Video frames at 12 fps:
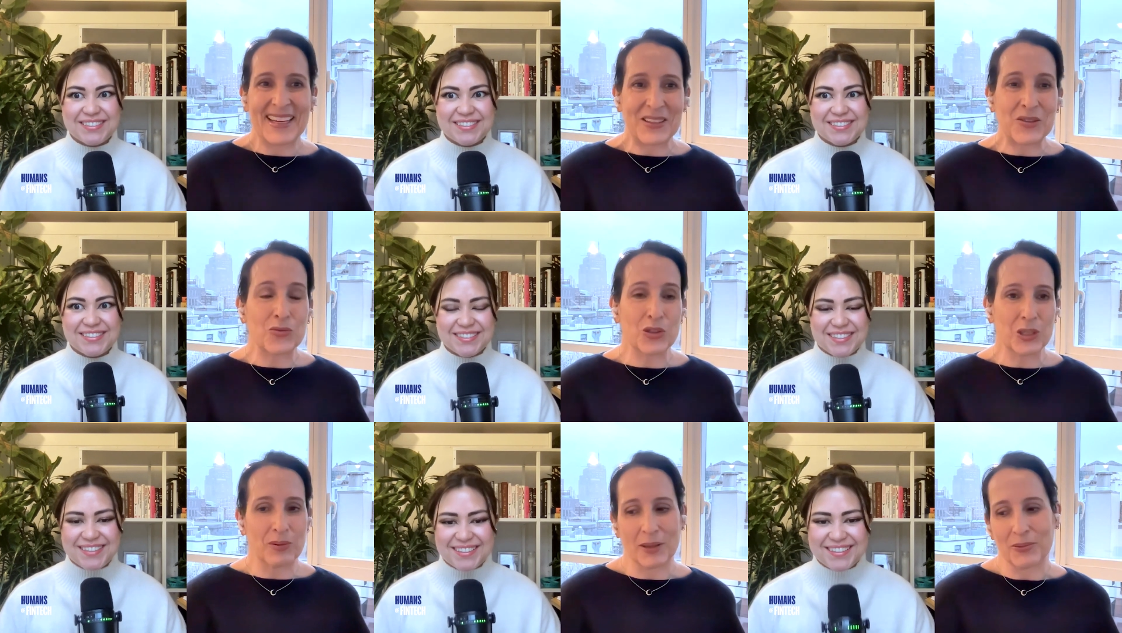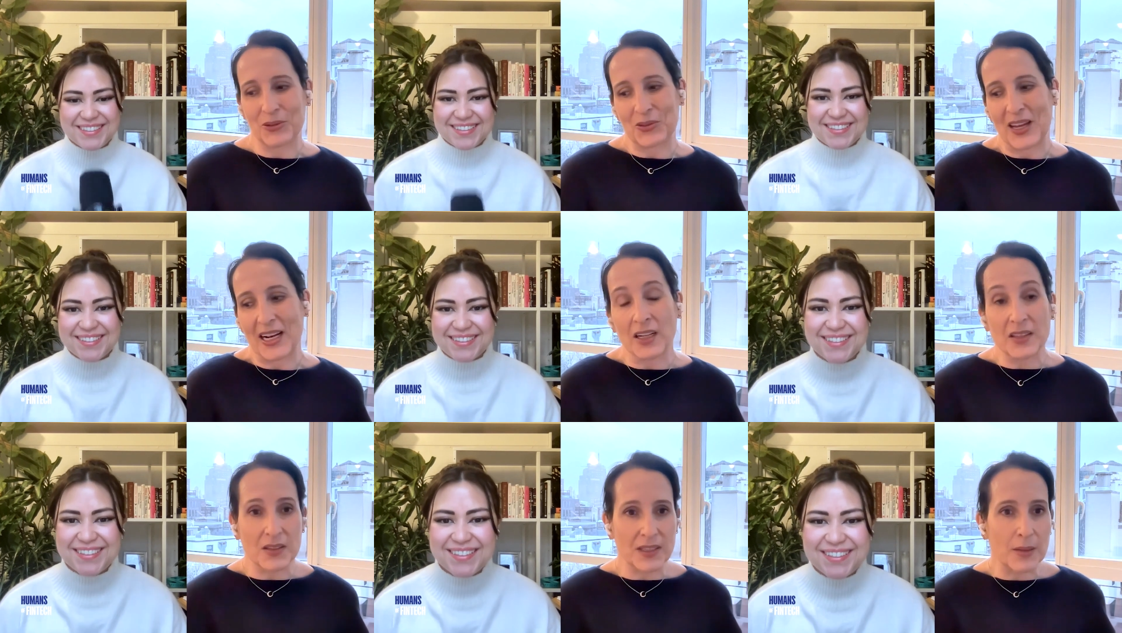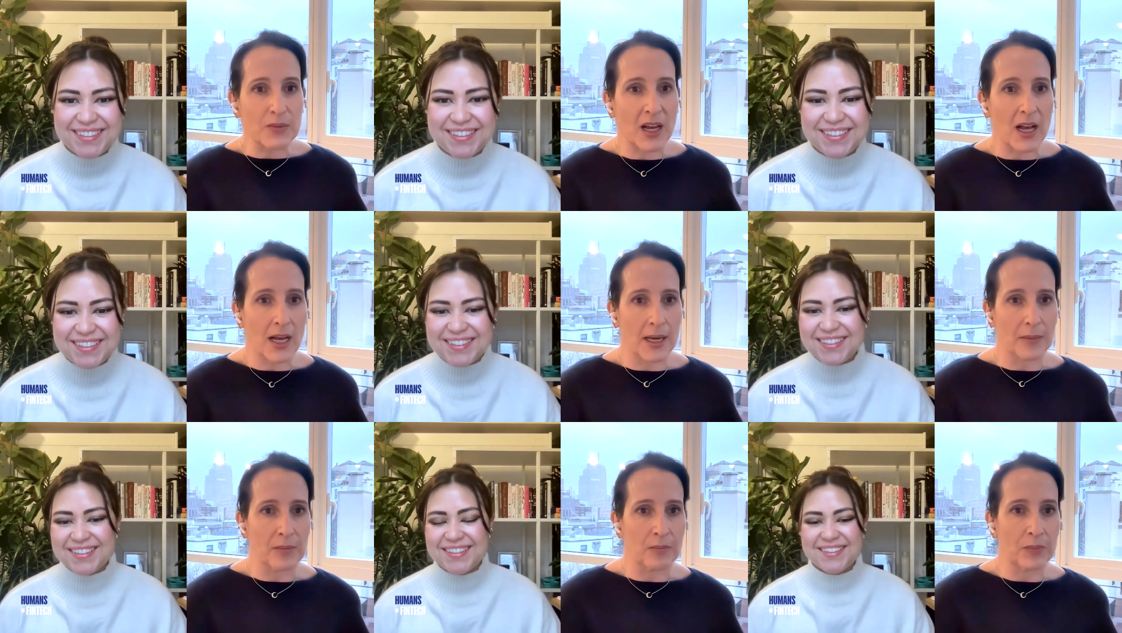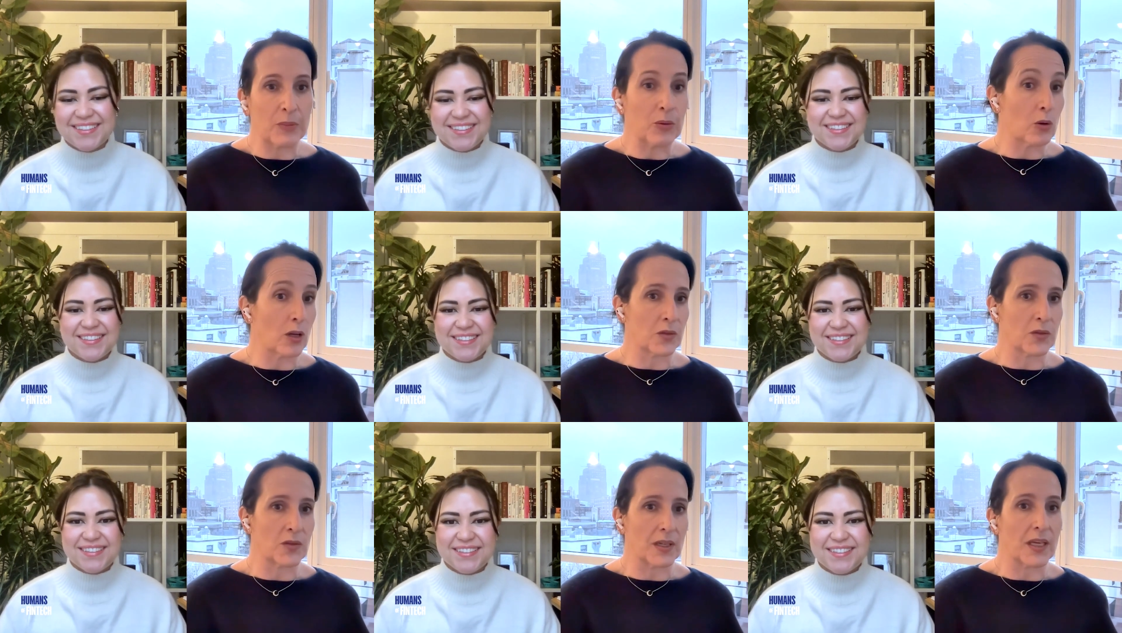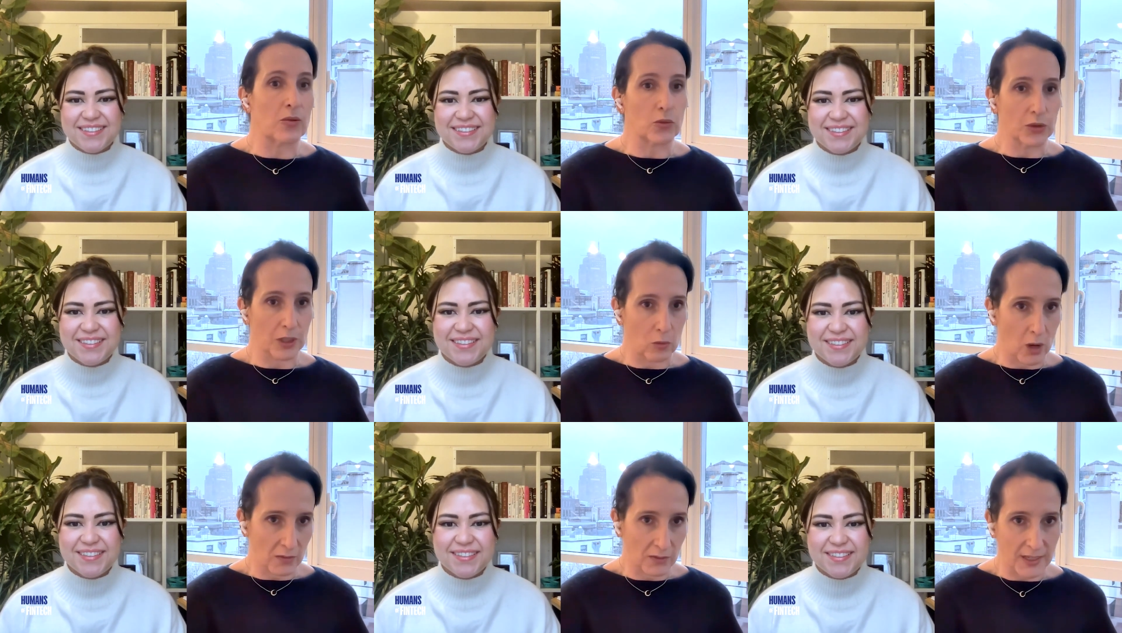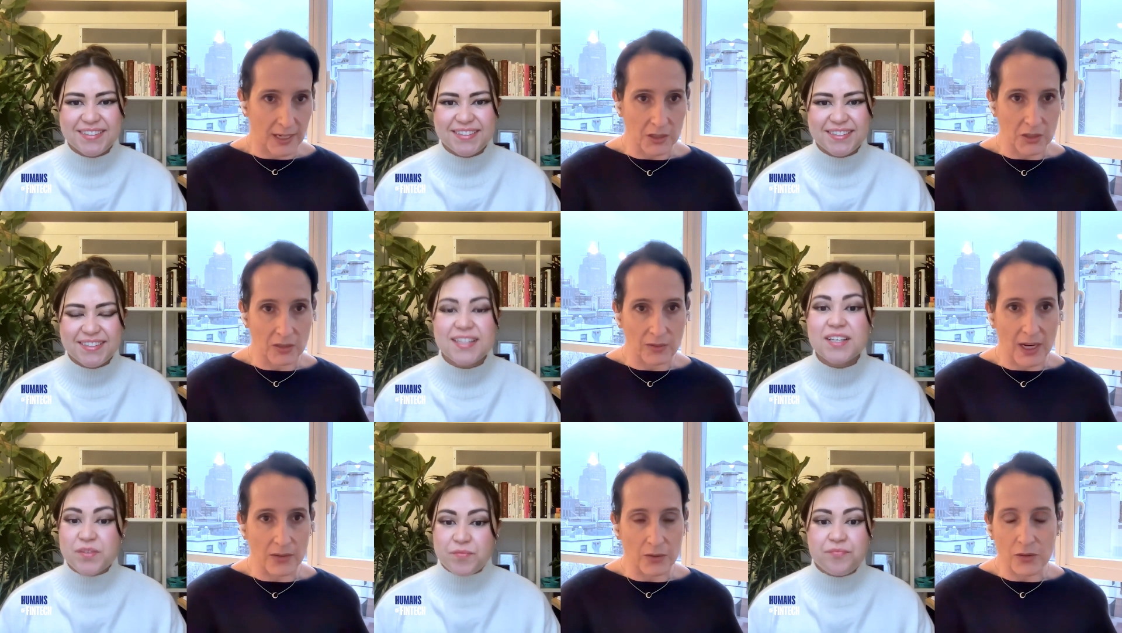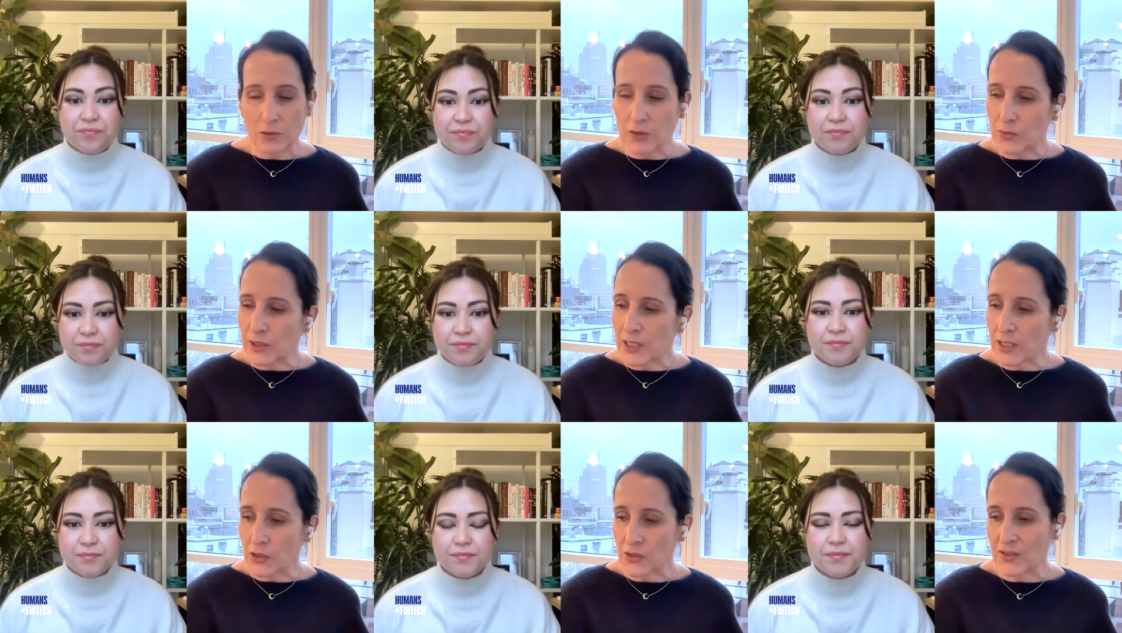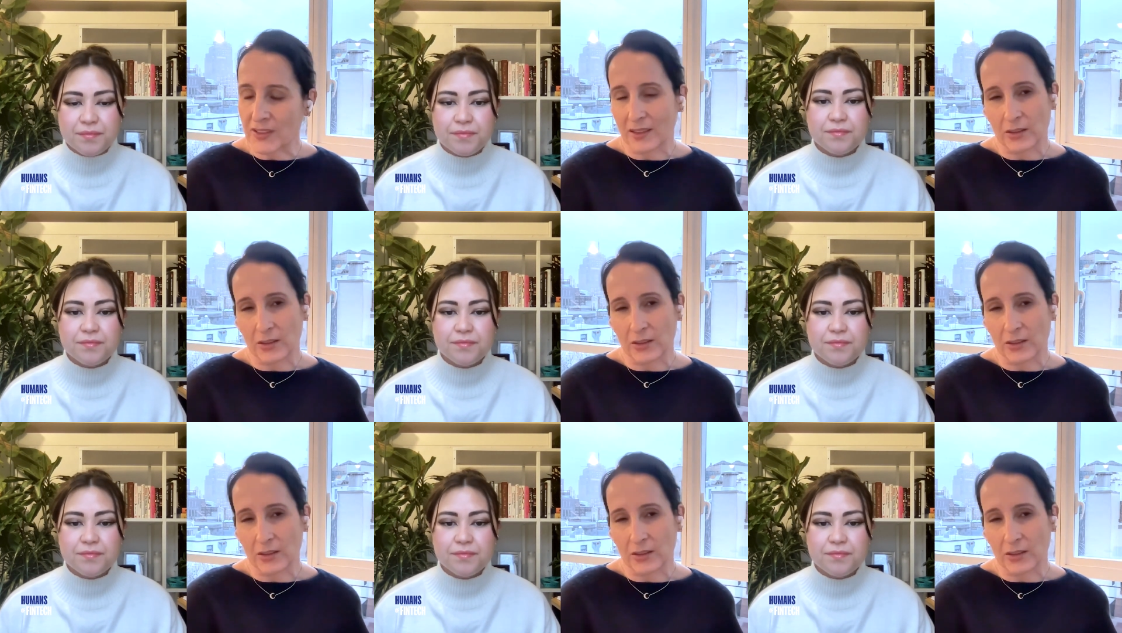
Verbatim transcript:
Speaker 1: That's a really popular stat. At the same time, people also say they really want financial advisors. So it's really interesting.